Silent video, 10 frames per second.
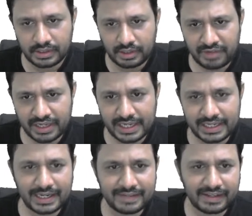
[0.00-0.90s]
We are
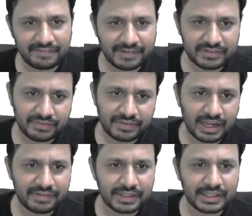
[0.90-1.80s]
analyzing.
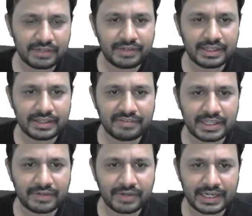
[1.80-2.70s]
After that, we'll see
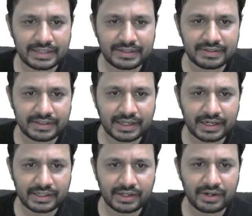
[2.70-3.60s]
whether our analysis is
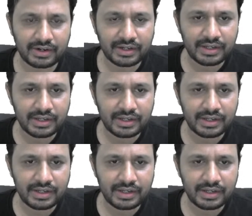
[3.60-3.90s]
correct or not.